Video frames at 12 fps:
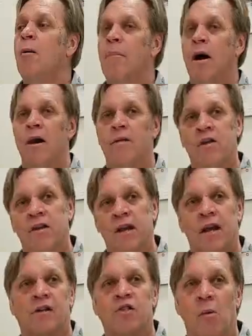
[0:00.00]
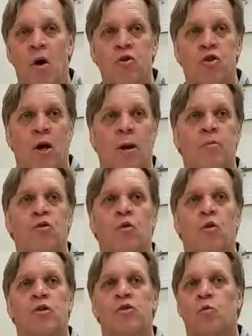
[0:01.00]
But if you take small jumps
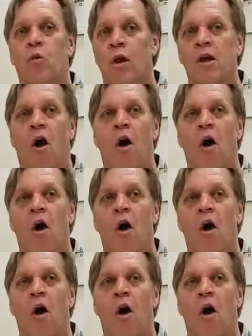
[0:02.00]
or it's really